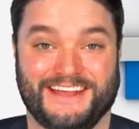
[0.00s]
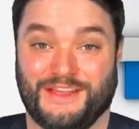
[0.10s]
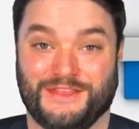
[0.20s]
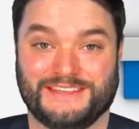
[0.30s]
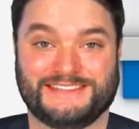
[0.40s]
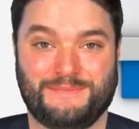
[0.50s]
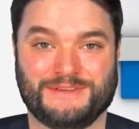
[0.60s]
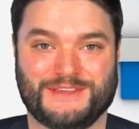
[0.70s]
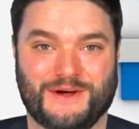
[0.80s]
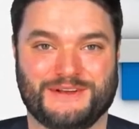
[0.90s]
This
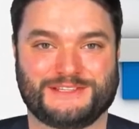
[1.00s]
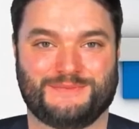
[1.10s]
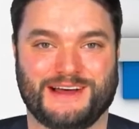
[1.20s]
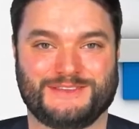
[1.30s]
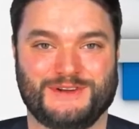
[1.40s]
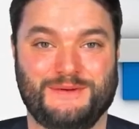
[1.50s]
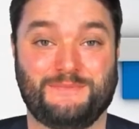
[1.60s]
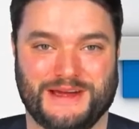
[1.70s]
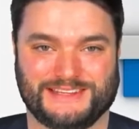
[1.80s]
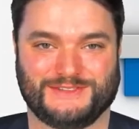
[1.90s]
episode is sponsored
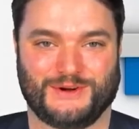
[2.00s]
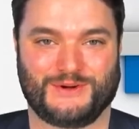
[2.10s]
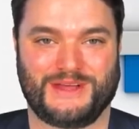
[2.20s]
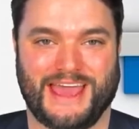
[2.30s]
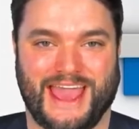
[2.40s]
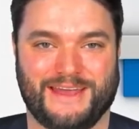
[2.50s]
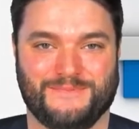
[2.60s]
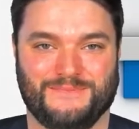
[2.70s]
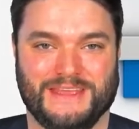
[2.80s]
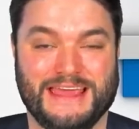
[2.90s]
by Circle K.
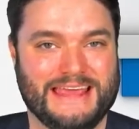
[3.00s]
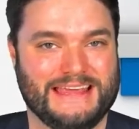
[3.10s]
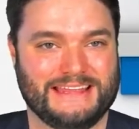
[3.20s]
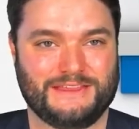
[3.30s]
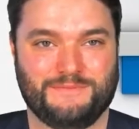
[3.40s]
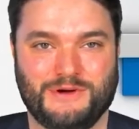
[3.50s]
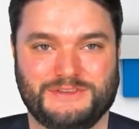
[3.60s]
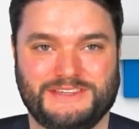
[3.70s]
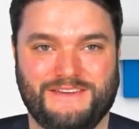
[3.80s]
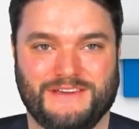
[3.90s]
Get the most
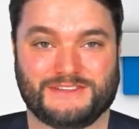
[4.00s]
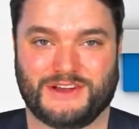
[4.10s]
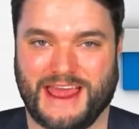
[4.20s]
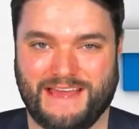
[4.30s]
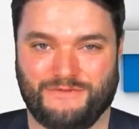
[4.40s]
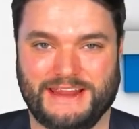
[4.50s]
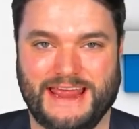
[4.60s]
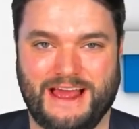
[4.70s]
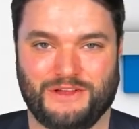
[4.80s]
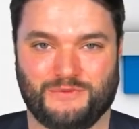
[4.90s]
savings on every
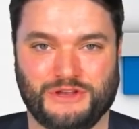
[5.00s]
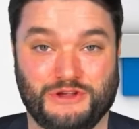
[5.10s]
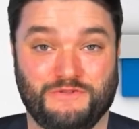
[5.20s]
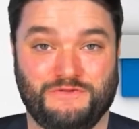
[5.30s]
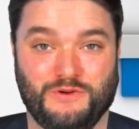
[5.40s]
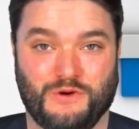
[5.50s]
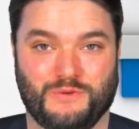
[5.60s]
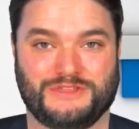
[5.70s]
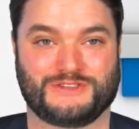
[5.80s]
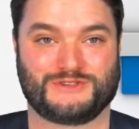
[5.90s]
gallon when you fuel with
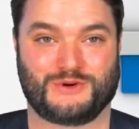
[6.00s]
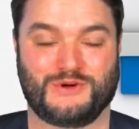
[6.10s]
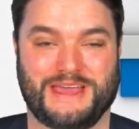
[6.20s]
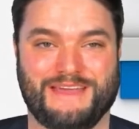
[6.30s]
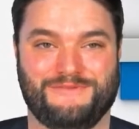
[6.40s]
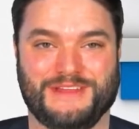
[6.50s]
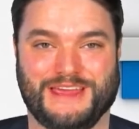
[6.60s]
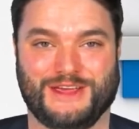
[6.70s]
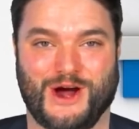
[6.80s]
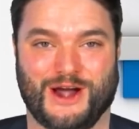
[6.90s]
the Circle K Fleet
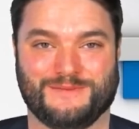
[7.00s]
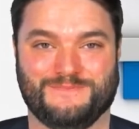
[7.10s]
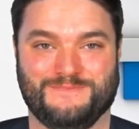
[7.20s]
Card.